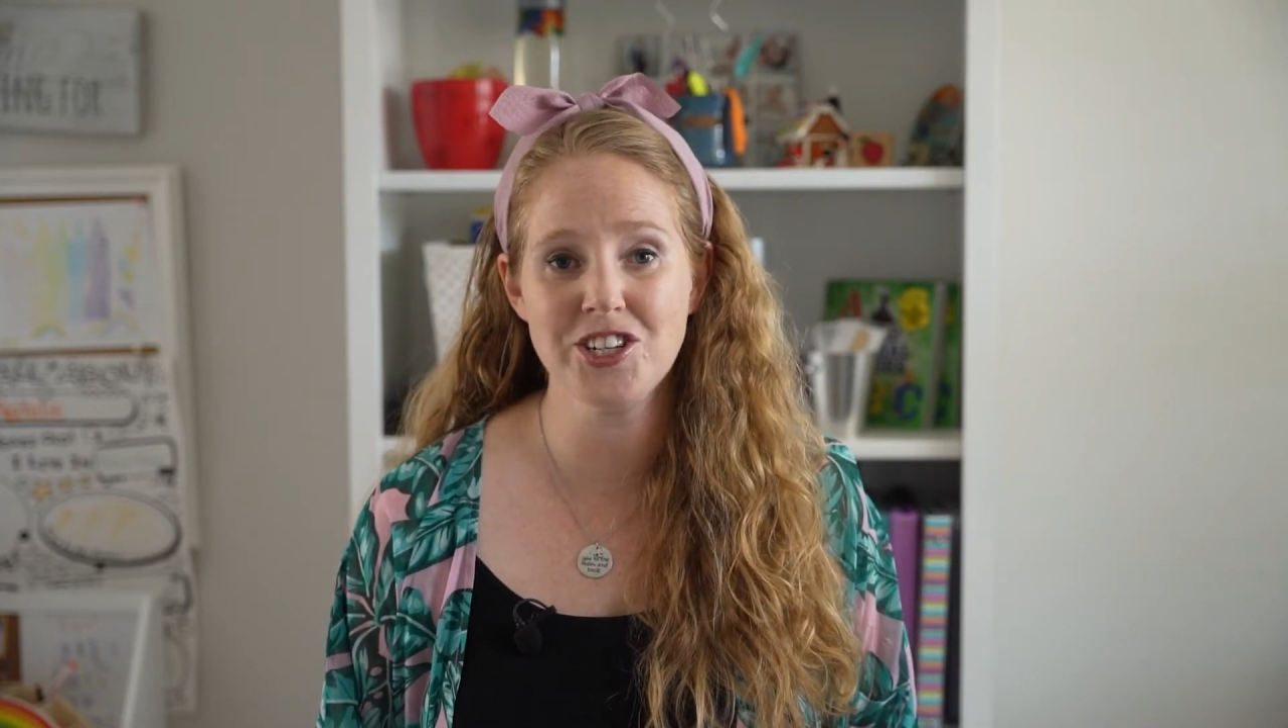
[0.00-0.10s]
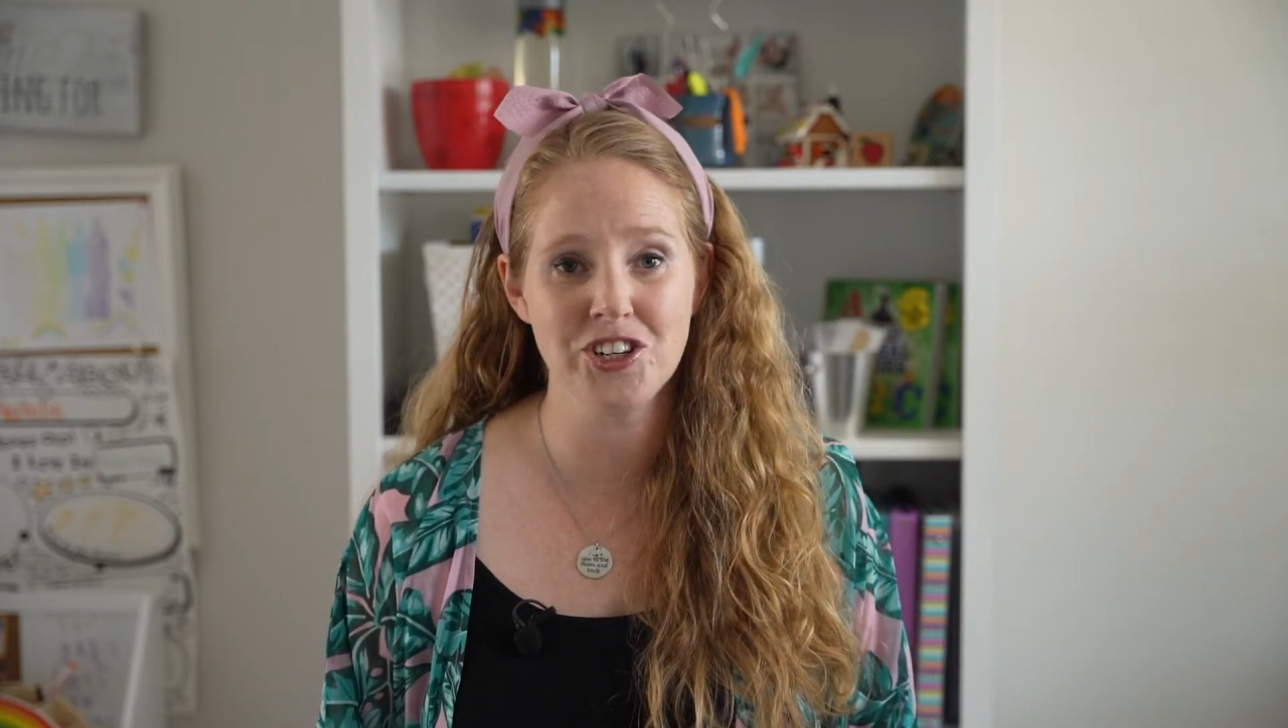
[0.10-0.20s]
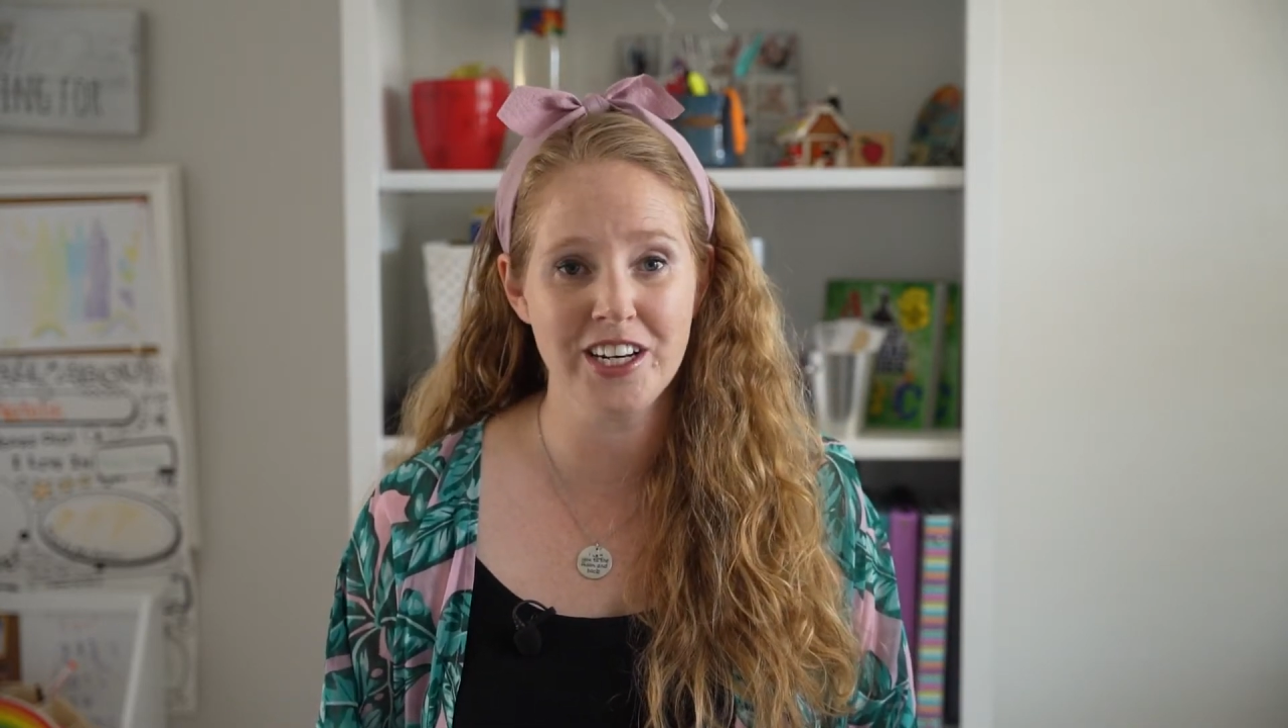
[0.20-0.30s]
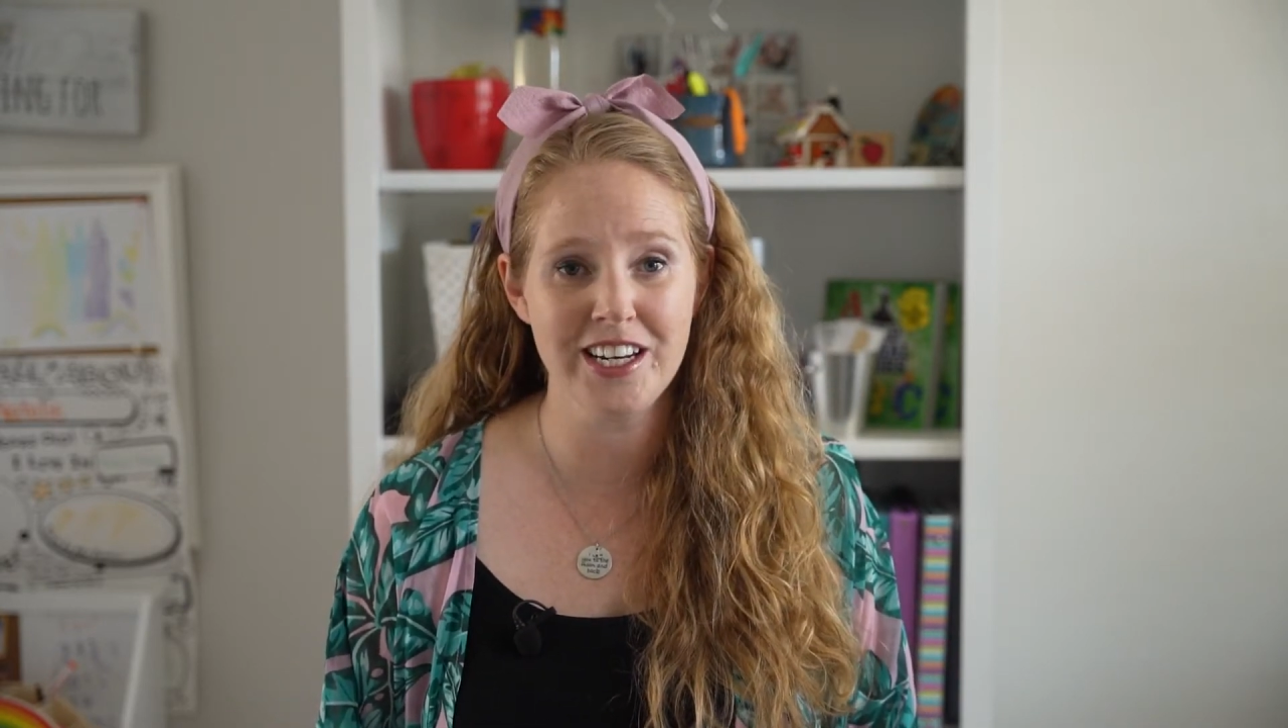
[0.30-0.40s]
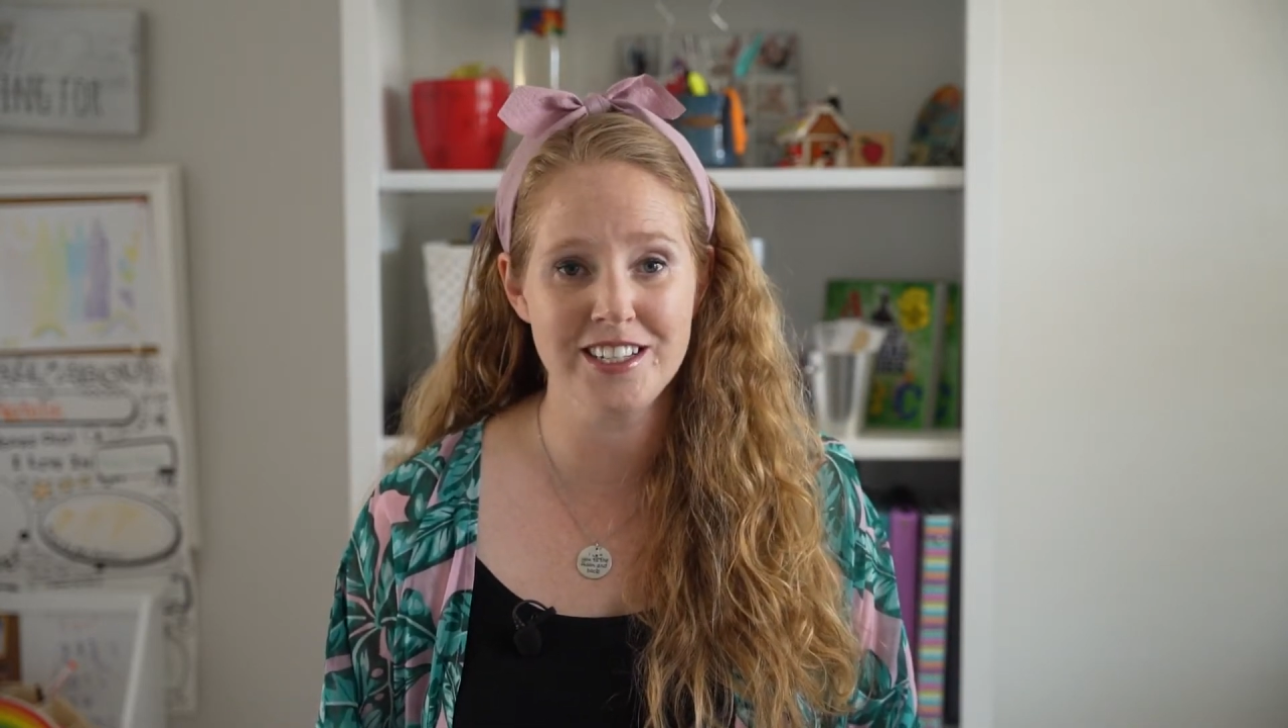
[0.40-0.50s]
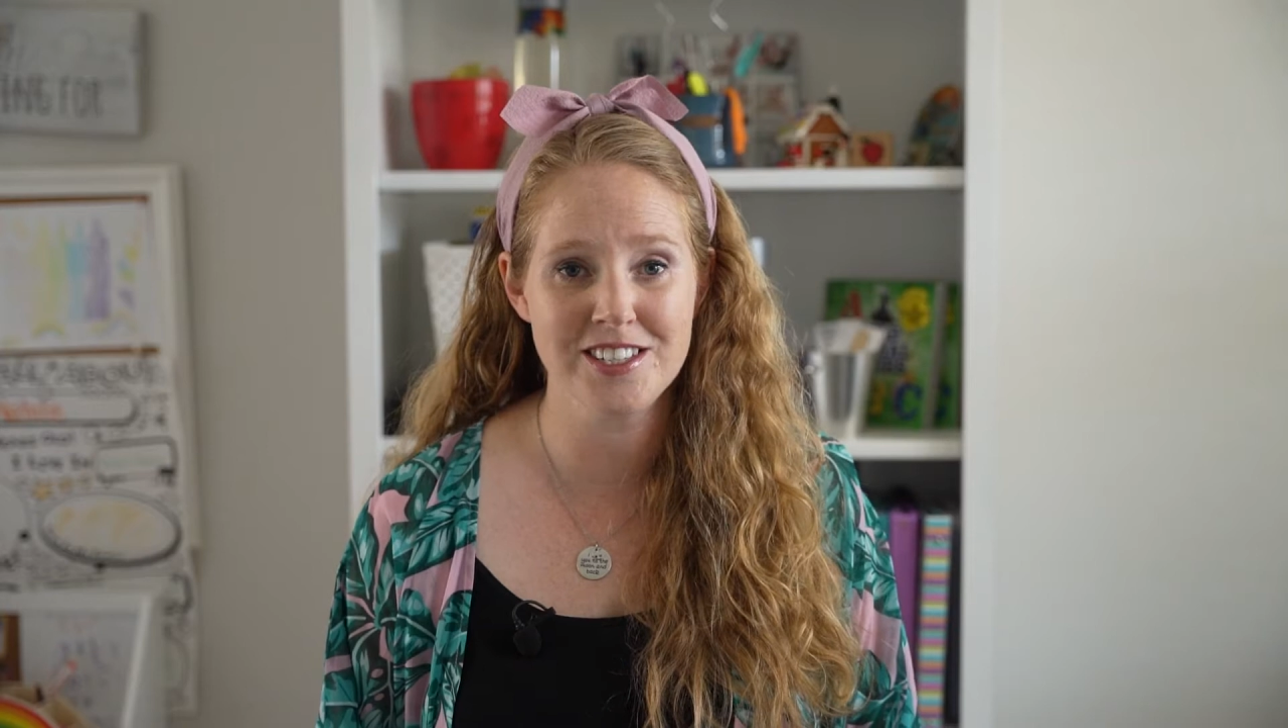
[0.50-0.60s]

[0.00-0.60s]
training